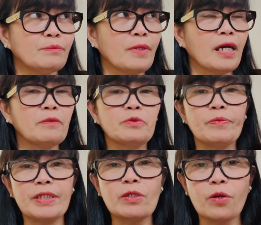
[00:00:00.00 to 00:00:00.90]
helped
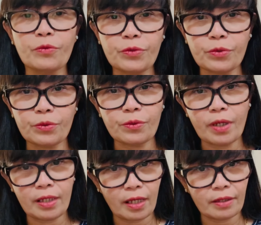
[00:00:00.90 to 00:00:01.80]
me go through
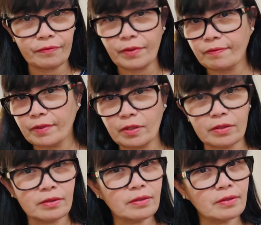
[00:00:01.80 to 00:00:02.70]
a lot of
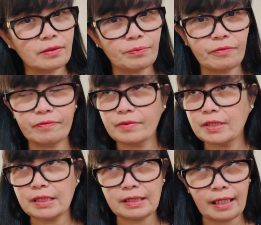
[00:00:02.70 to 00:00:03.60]
difficult
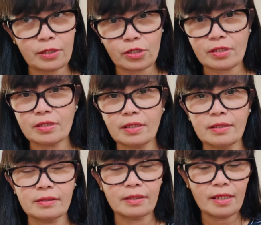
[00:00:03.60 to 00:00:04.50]
stages
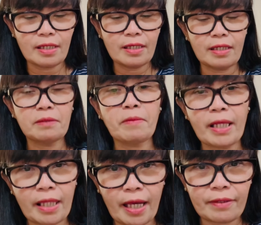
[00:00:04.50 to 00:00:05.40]
in
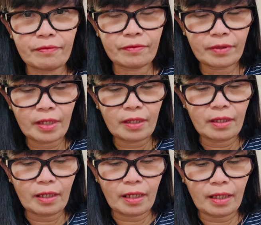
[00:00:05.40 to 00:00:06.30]
my life.
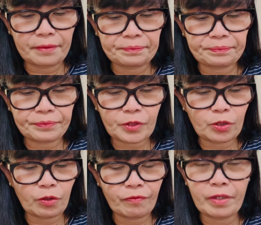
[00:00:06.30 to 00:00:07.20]
You
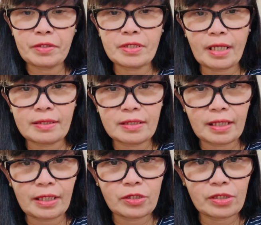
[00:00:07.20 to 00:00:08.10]
know, very sad
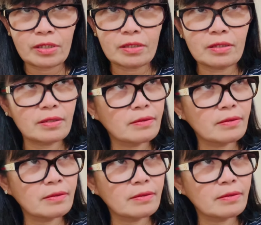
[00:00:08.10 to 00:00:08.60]
stages.